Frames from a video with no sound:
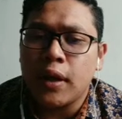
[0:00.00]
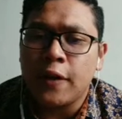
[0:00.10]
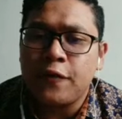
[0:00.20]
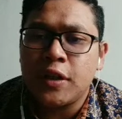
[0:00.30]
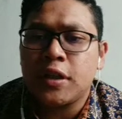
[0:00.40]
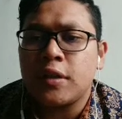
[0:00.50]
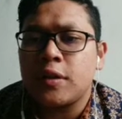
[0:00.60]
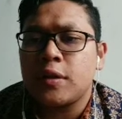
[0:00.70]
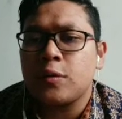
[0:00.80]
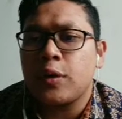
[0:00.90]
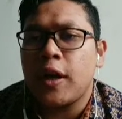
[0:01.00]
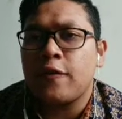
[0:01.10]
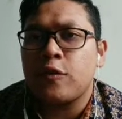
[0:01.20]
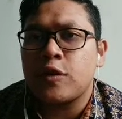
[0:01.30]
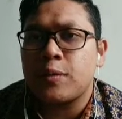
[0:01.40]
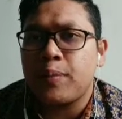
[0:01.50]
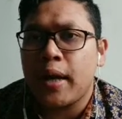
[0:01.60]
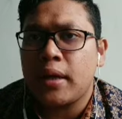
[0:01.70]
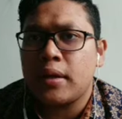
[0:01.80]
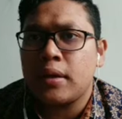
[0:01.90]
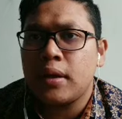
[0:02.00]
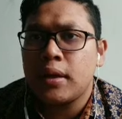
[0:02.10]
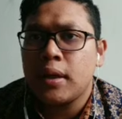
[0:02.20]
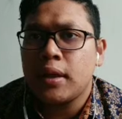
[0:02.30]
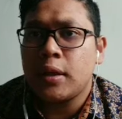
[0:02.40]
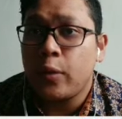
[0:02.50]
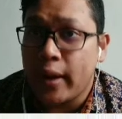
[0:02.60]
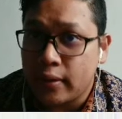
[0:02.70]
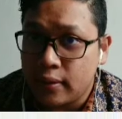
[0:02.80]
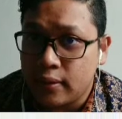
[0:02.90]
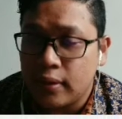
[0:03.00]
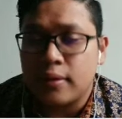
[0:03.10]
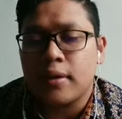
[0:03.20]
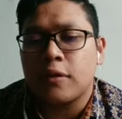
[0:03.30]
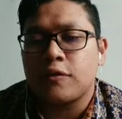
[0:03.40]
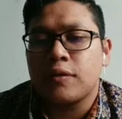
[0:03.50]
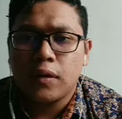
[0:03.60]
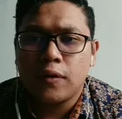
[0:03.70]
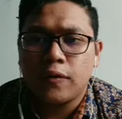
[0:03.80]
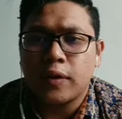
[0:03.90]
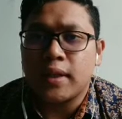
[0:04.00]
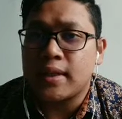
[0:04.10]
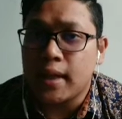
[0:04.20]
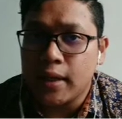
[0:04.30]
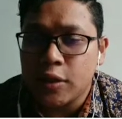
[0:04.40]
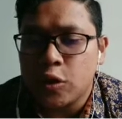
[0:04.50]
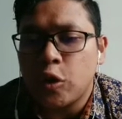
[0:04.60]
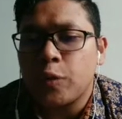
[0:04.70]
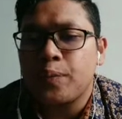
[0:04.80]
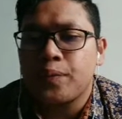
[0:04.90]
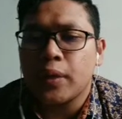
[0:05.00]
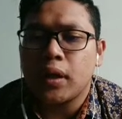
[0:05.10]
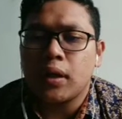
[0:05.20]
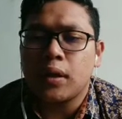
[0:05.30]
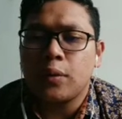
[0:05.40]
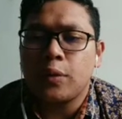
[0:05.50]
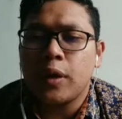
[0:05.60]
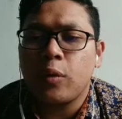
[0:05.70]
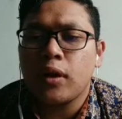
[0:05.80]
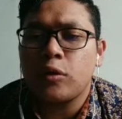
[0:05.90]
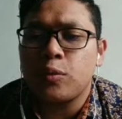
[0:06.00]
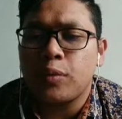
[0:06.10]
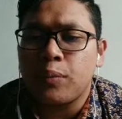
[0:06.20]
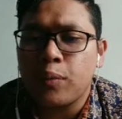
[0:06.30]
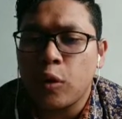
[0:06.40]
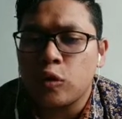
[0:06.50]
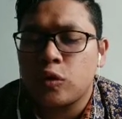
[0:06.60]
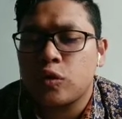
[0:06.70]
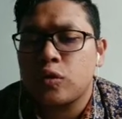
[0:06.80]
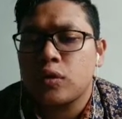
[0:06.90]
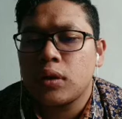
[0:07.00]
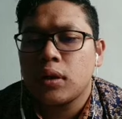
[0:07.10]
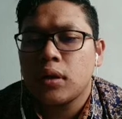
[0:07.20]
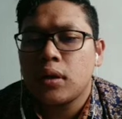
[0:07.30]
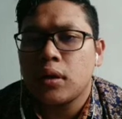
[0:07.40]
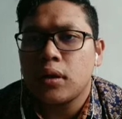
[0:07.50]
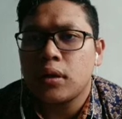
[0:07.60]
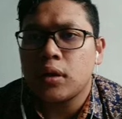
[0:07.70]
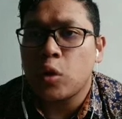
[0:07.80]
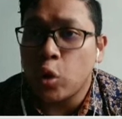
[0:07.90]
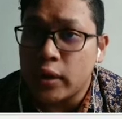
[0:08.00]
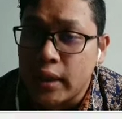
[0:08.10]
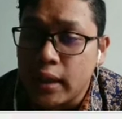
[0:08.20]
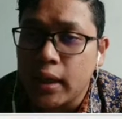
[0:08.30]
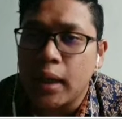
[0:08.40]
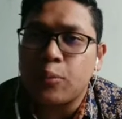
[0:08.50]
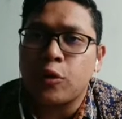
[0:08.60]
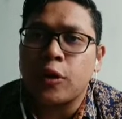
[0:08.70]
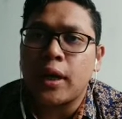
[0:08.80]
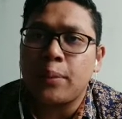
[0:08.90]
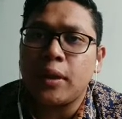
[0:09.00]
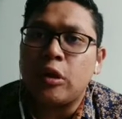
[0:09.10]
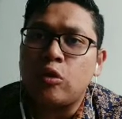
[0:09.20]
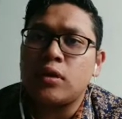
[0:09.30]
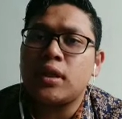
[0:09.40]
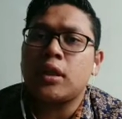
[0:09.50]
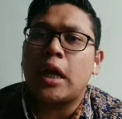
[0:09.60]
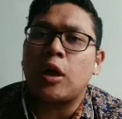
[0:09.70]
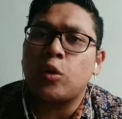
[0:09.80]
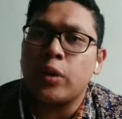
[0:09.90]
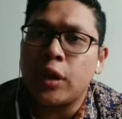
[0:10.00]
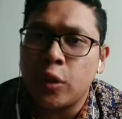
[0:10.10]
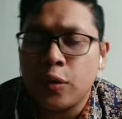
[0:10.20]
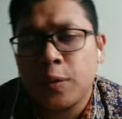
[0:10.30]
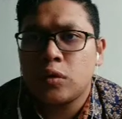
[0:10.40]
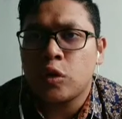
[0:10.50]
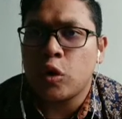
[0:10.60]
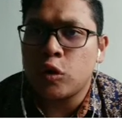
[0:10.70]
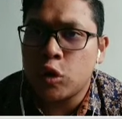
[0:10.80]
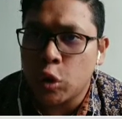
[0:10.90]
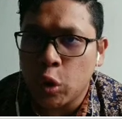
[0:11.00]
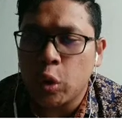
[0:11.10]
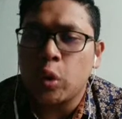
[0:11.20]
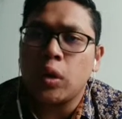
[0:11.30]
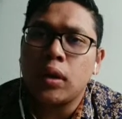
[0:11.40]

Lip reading: efficient we have to spend the wax itself. For the second scope, we want to propose the coding and programming using the Arduino to control